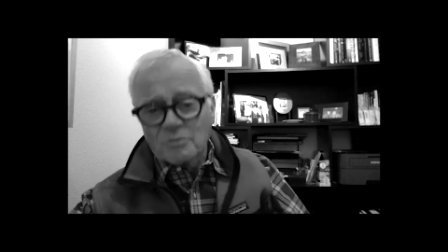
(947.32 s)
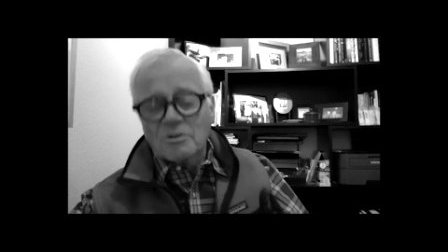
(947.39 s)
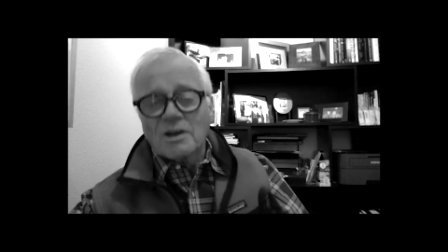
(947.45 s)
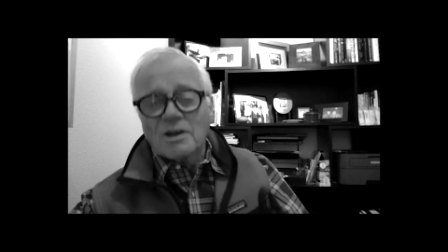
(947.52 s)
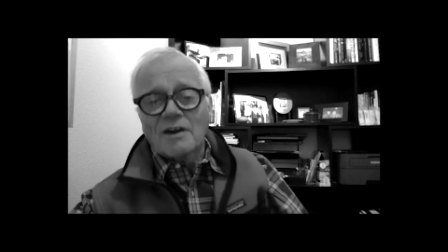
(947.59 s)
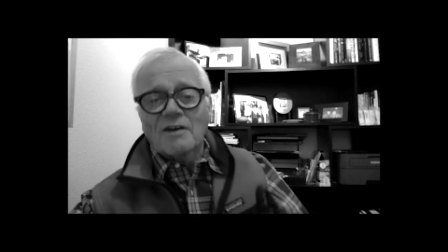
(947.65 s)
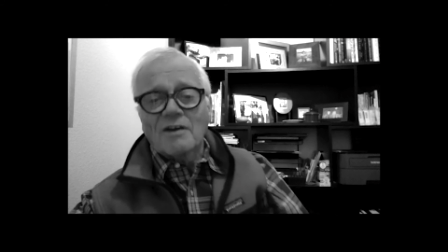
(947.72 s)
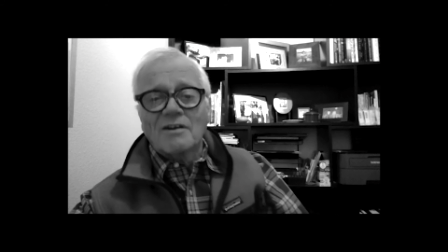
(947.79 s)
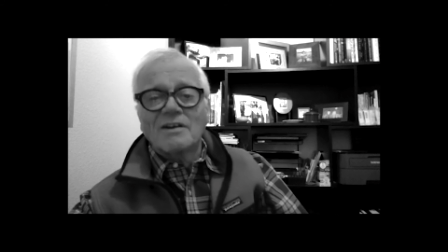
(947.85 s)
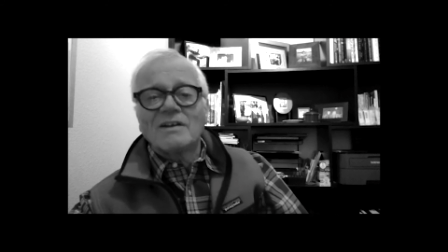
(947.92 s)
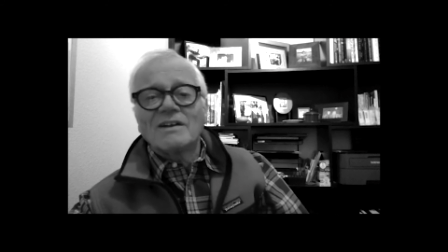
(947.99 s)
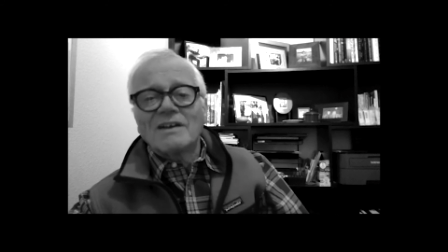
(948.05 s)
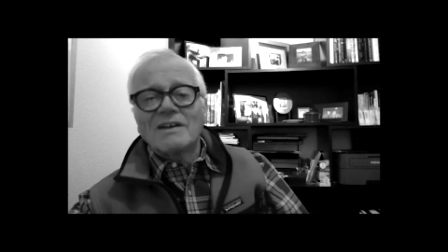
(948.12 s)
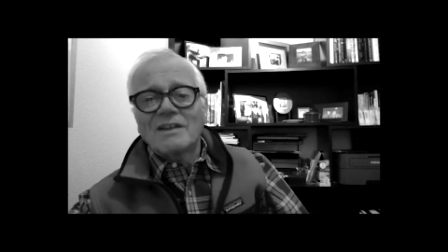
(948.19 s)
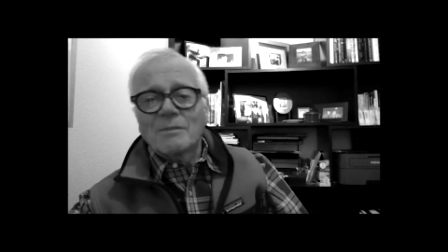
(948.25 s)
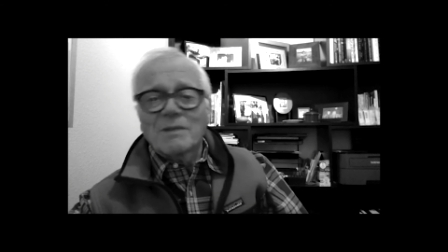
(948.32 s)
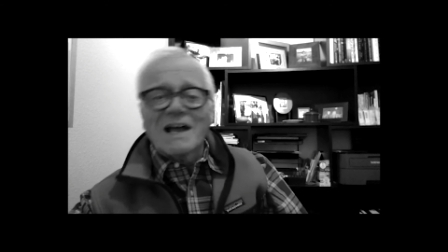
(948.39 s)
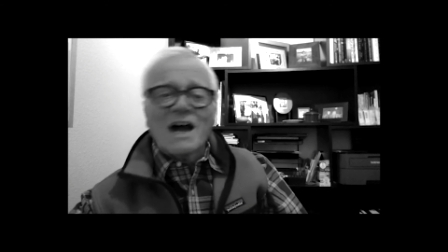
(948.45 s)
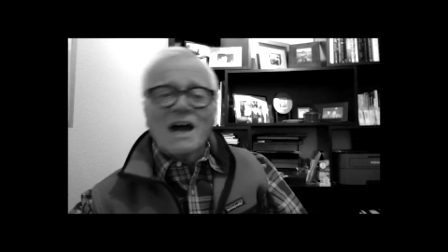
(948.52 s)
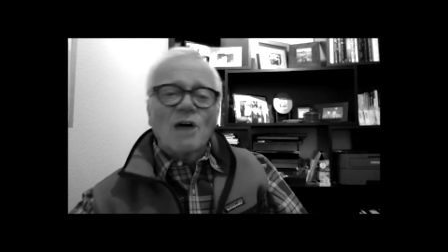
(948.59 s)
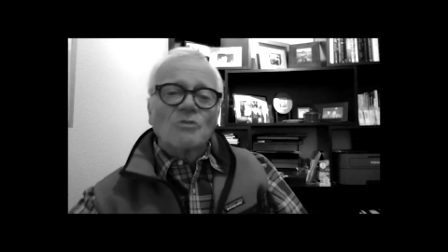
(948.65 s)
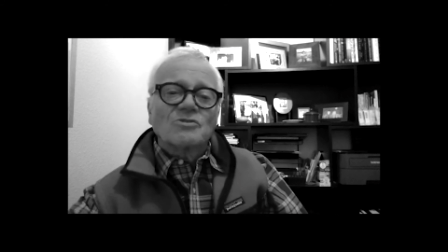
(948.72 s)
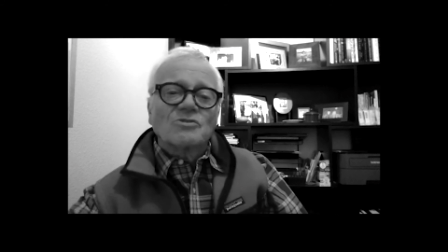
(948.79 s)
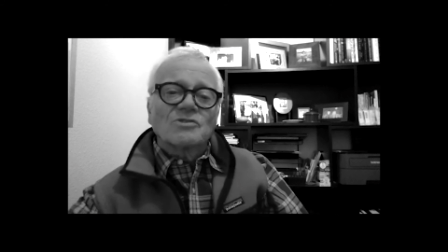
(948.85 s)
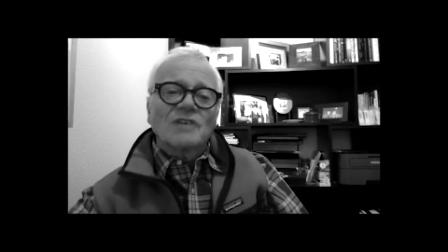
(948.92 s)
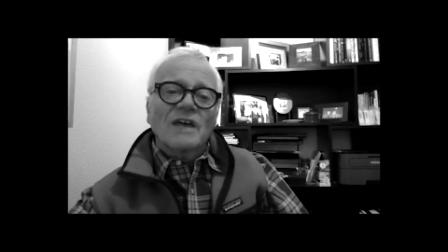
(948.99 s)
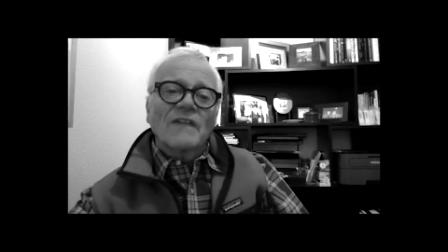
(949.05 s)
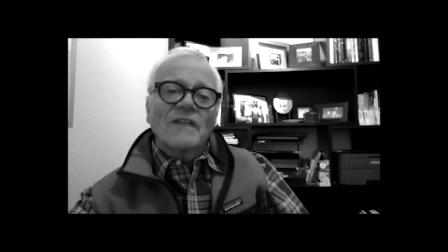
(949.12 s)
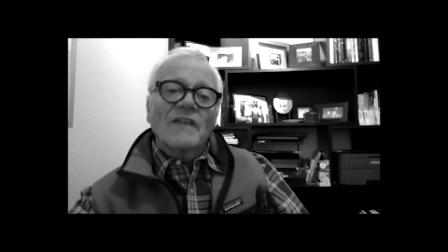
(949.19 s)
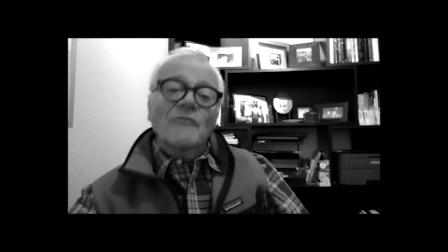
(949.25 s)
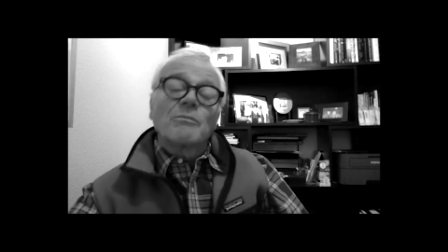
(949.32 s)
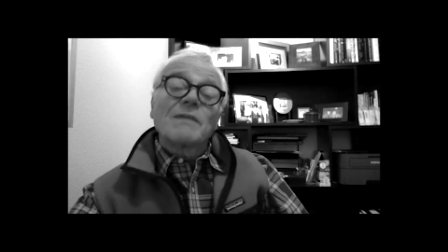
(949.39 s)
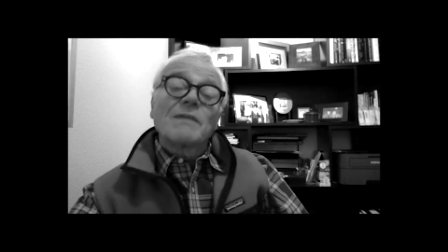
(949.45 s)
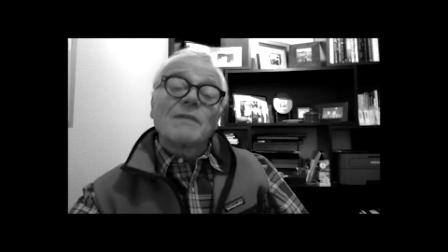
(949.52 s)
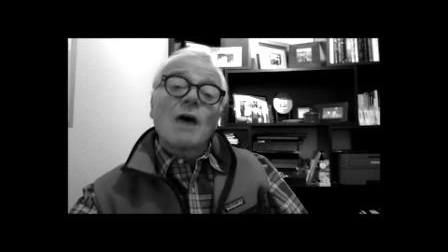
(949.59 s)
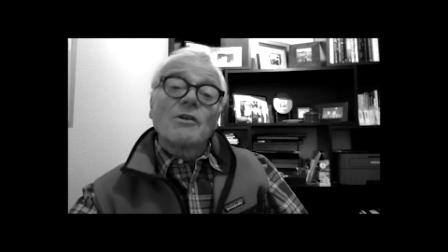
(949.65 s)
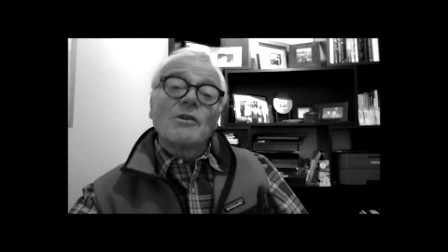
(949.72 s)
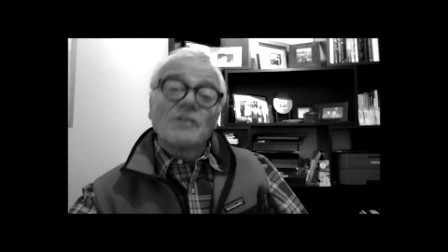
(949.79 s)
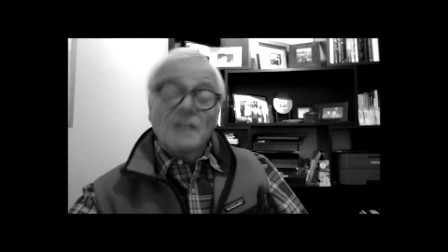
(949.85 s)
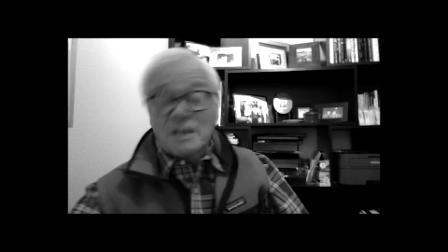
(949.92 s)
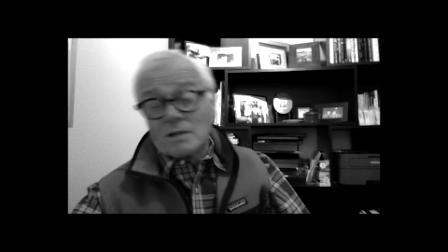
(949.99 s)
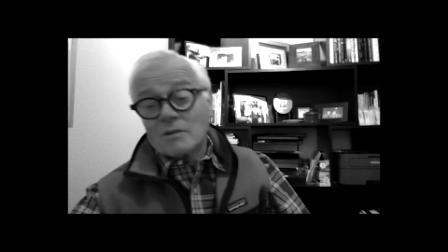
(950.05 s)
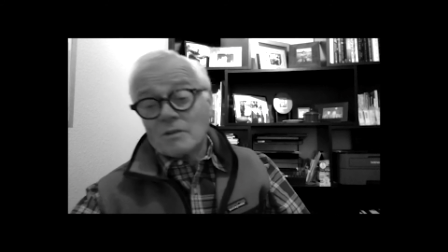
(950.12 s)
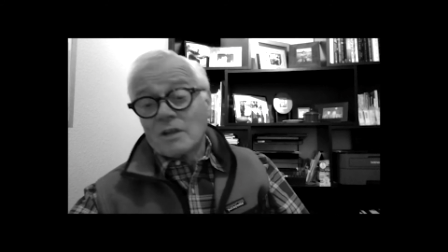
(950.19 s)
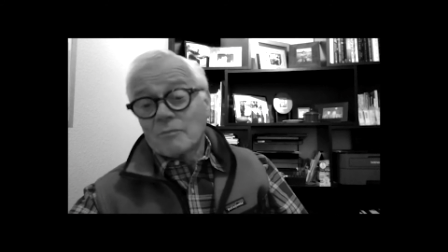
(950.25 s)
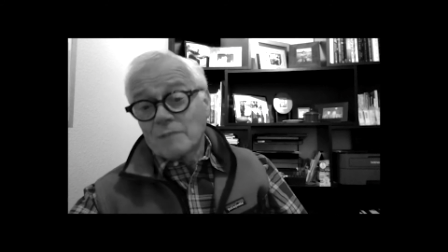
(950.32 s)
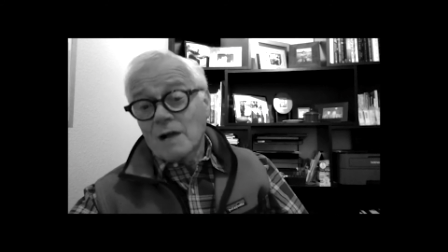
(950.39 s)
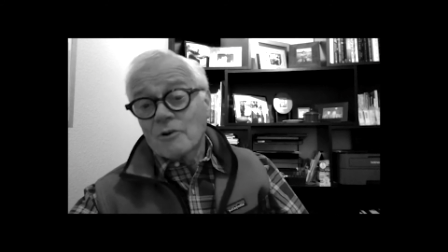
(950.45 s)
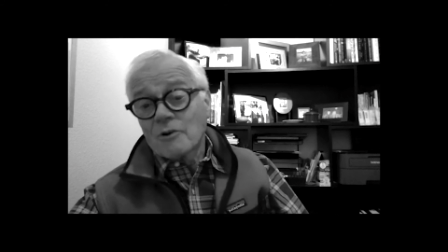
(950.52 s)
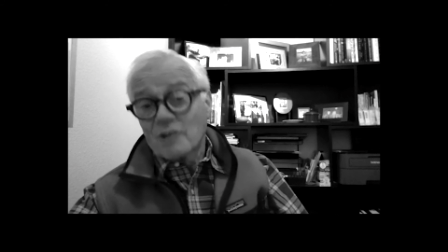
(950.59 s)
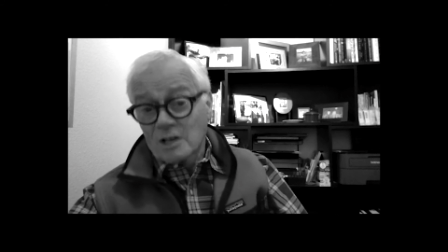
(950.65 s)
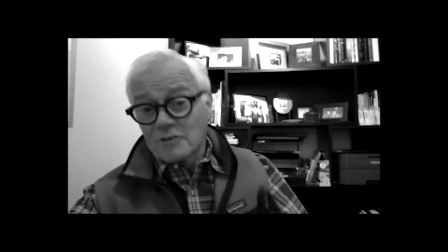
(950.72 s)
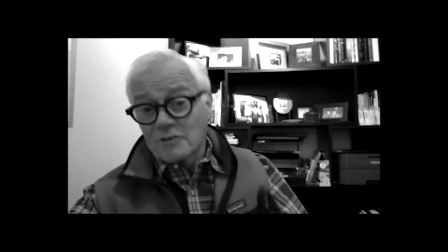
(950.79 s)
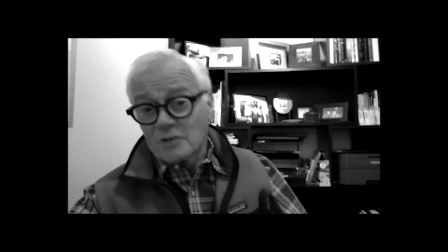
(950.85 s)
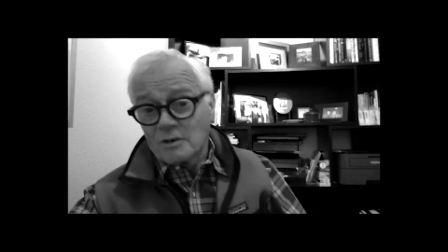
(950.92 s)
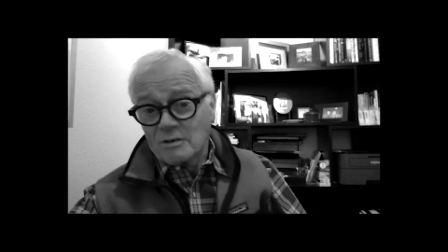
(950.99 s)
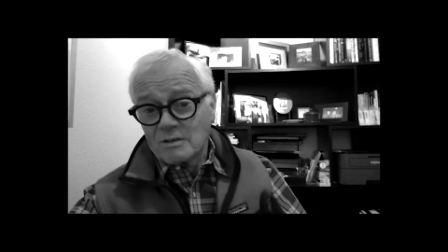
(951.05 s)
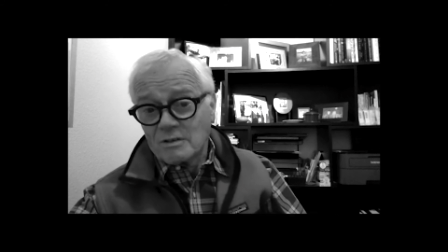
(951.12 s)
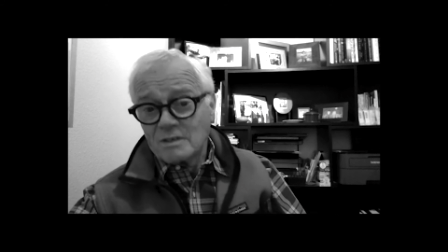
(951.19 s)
there, the plows, and they have plowed it in, they plowed it under.